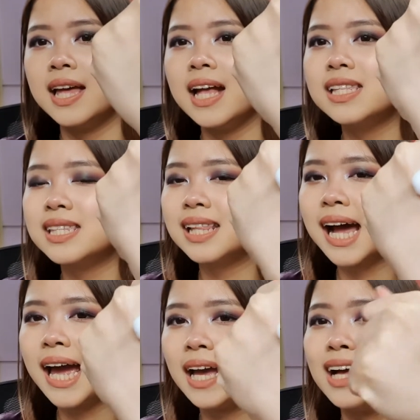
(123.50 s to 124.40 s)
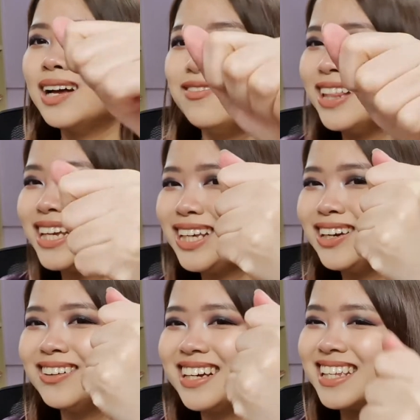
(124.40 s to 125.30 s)
it's like really
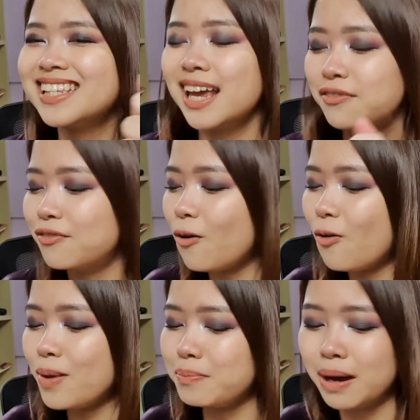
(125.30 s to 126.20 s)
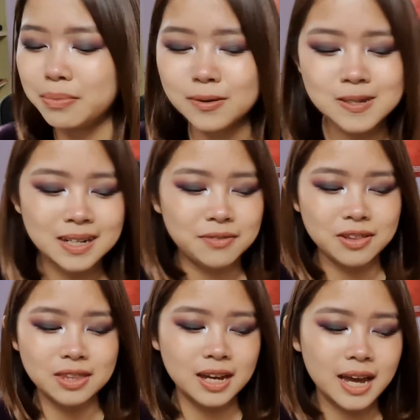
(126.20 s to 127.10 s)
cute because it's like foam and bubbles and
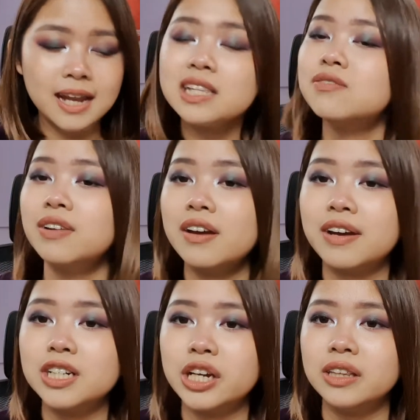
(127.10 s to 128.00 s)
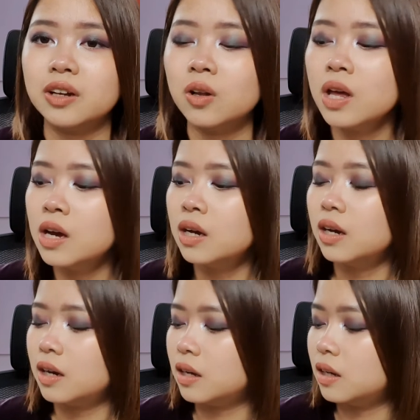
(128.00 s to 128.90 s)
everything, and it's very gentle.
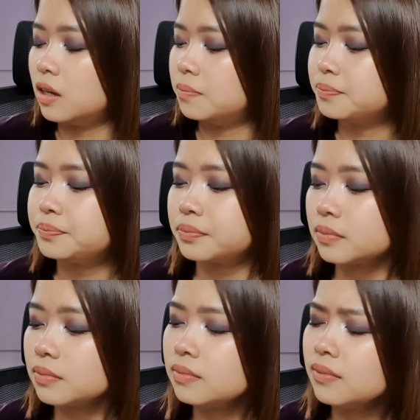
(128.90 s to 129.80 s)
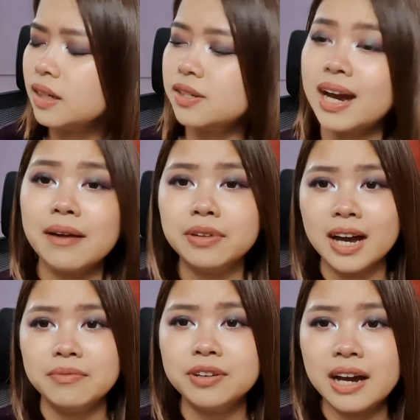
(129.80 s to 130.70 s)
So
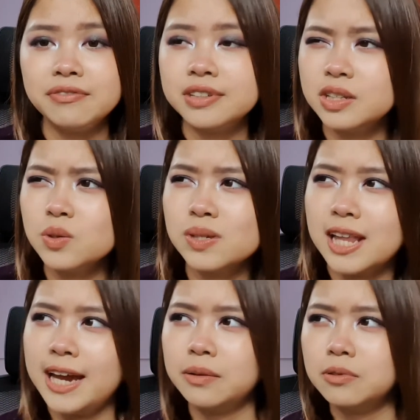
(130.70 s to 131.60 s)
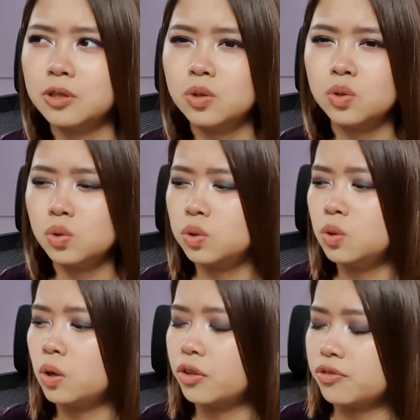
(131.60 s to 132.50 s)
I've used like 2
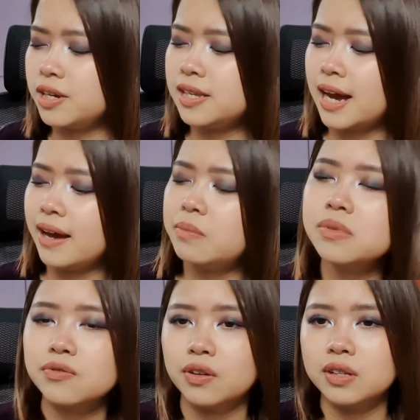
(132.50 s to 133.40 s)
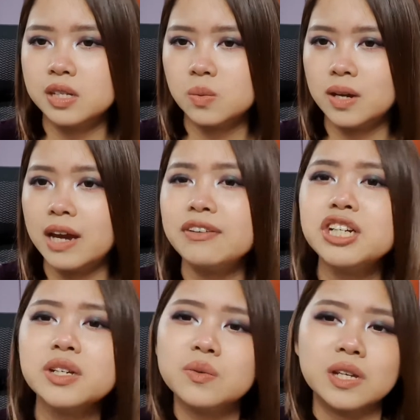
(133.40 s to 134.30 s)
or 3 times for this one. I've
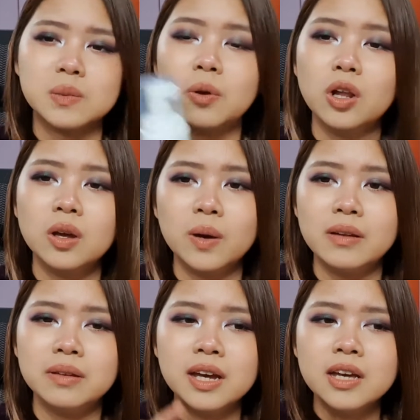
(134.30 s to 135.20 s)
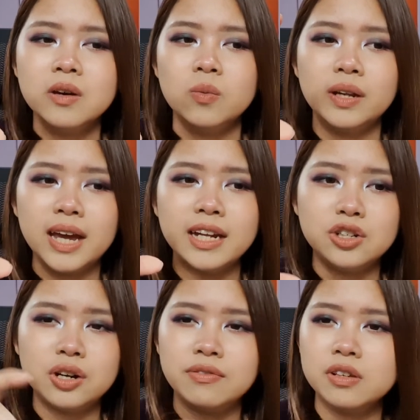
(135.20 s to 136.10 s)
actually used the smaller one when they had the
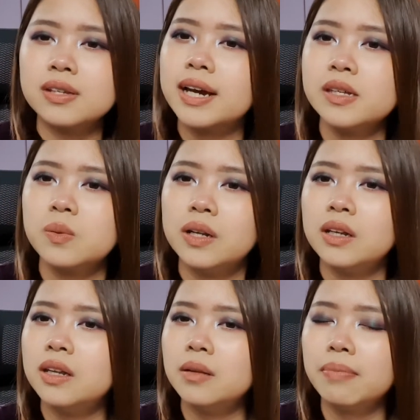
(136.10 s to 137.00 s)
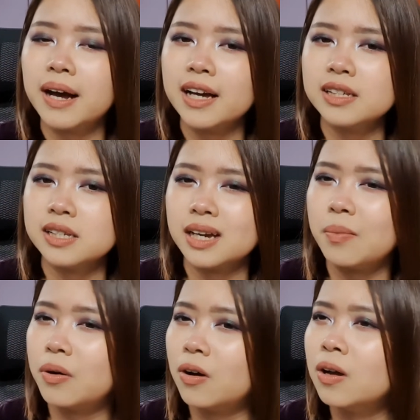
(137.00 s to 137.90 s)
travel size one in the past in
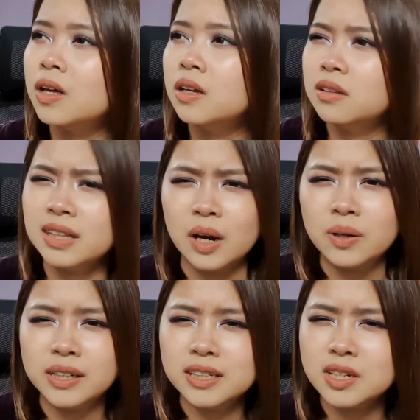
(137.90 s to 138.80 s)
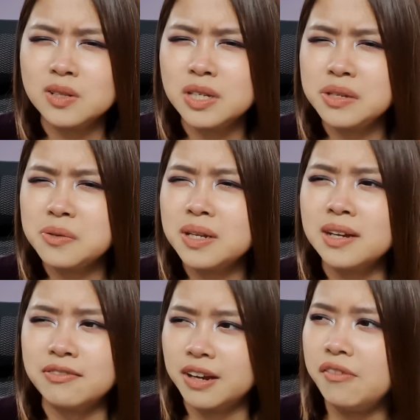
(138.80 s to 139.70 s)
Singapore. Now they discontinue it. I
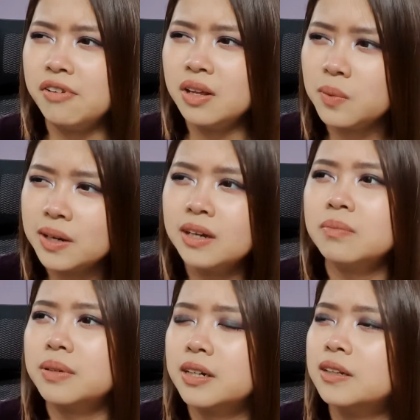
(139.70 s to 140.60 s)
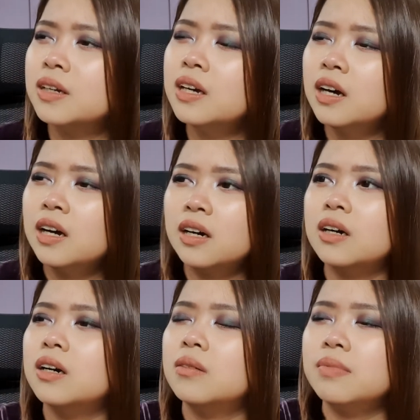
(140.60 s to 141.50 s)
find it really weird, but
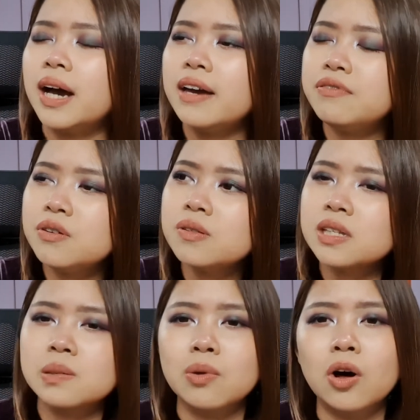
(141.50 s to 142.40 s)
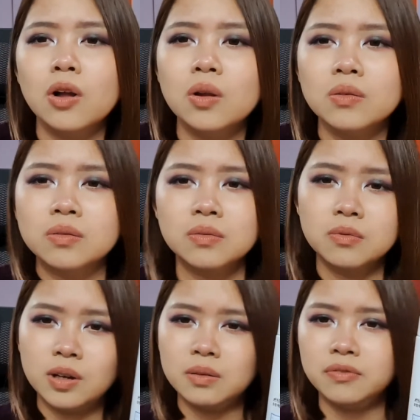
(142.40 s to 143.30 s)
I've used the small
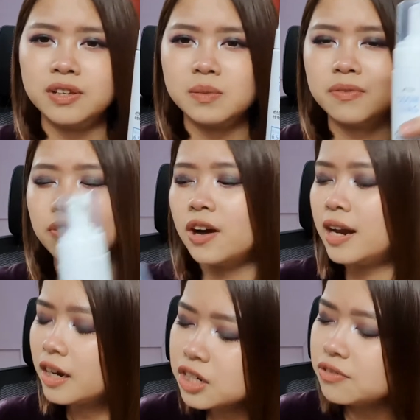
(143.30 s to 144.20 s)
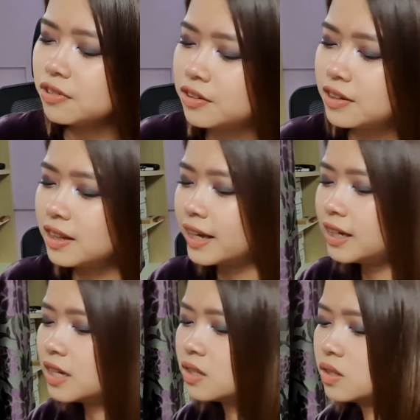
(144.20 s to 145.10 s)
one of this before and I actually really like
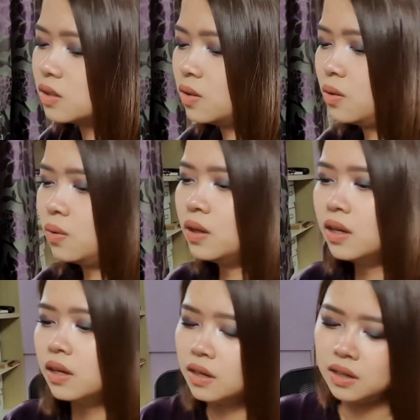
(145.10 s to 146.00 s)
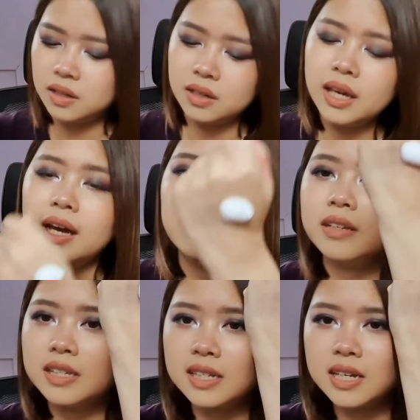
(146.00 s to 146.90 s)
it. So yeah,
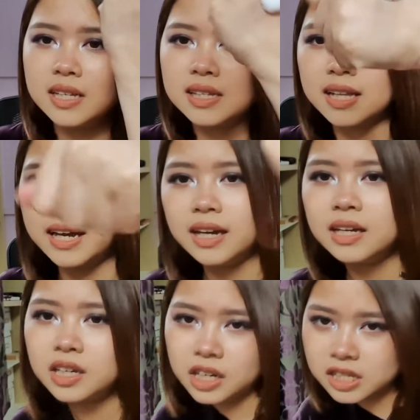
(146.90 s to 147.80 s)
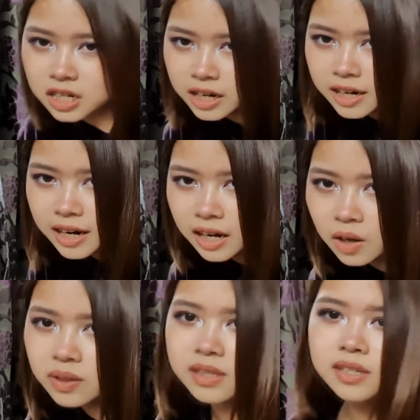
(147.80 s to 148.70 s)
you see it's like you can turn it
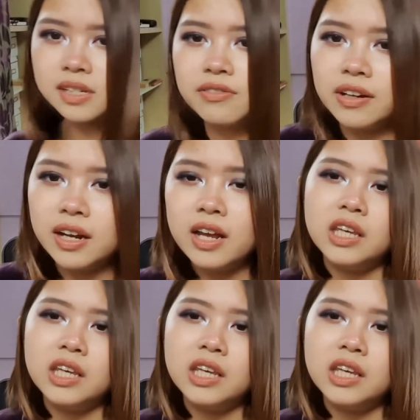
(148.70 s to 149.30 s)
down and stuff like that, and